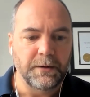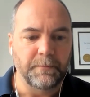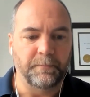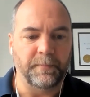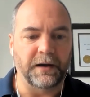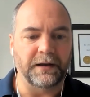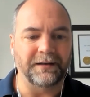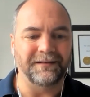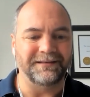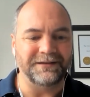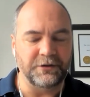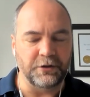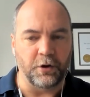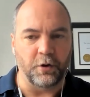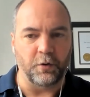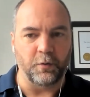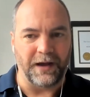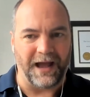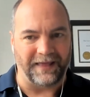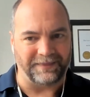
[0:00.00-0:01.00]
but
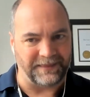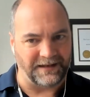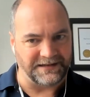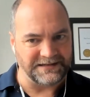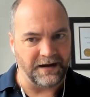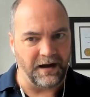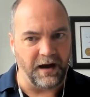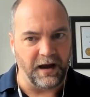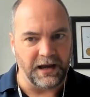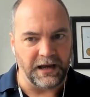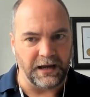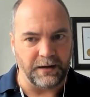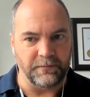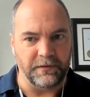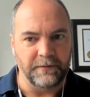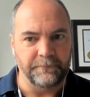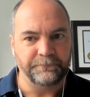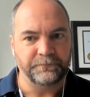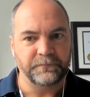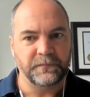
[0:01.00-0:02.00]
at the
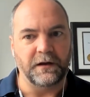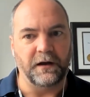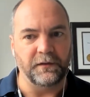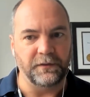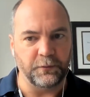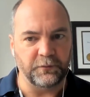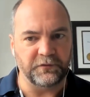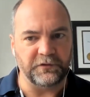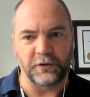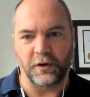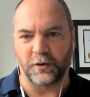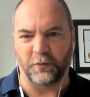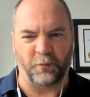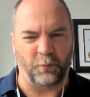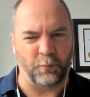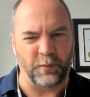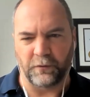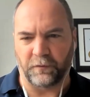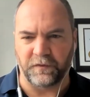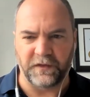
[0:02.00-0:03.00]
time there was a lot of
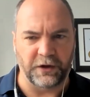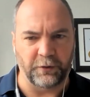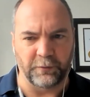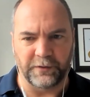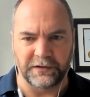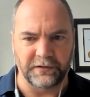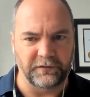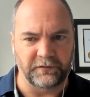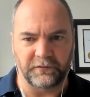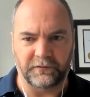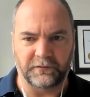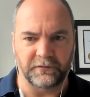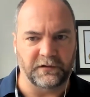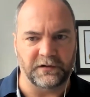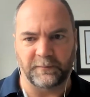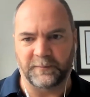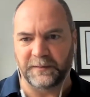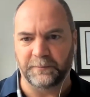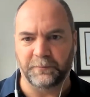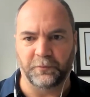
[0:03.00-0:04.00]
weird theories, and a lot
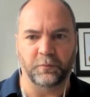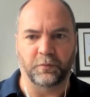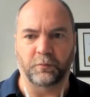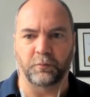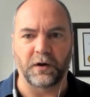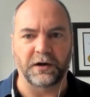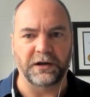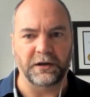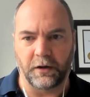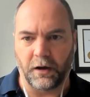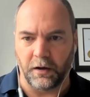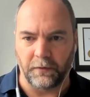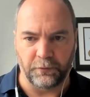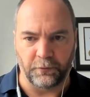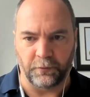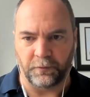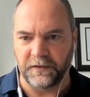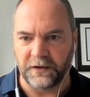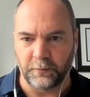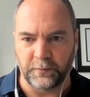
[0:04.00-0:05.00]
of people were running on
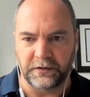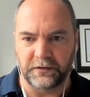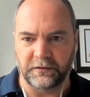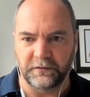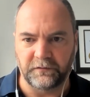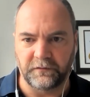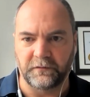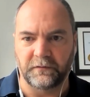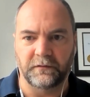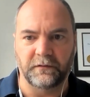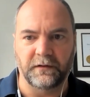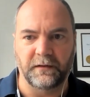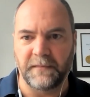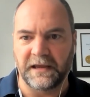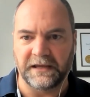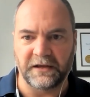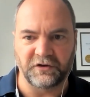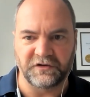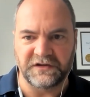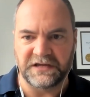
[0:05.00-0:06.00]
their theories and
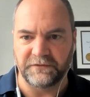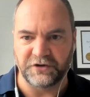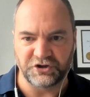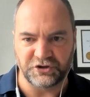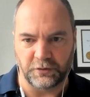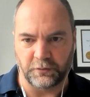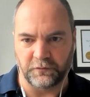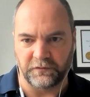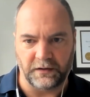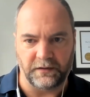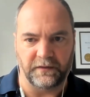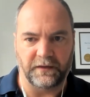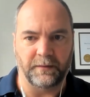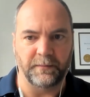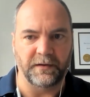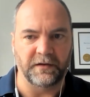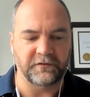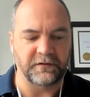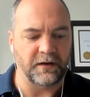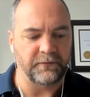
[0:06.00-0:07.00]
making TV shows out of them
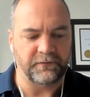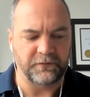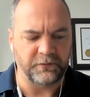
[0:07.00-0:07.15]
and stuff.